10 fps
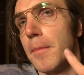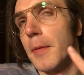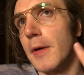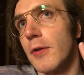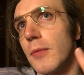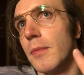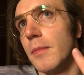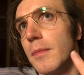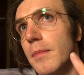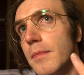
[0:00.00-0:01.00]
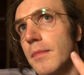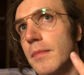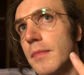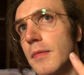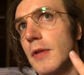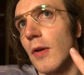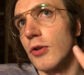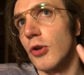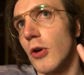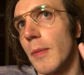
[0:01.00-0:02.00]
But if you tell a
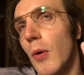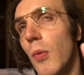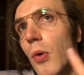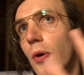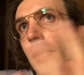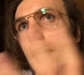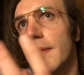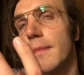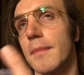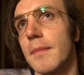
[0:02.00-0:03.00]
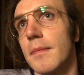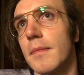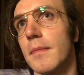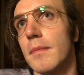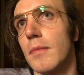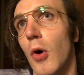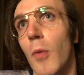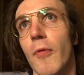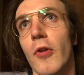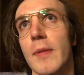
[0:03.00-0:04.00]
joke about war and it
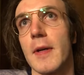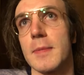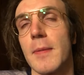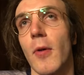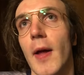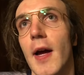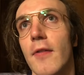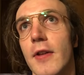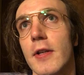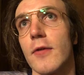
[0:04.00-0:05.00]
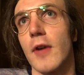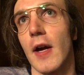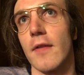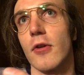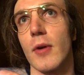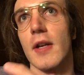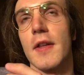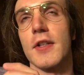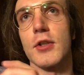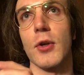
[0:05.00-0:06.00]
hopefully makes people laugh, then you've kind of created
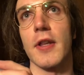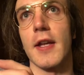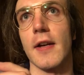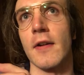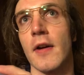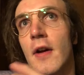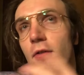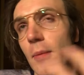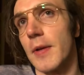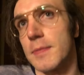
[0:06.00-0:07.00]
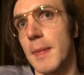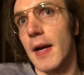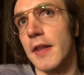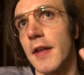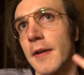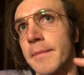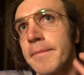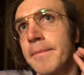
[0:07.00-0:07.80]
this good thing from this bad thing.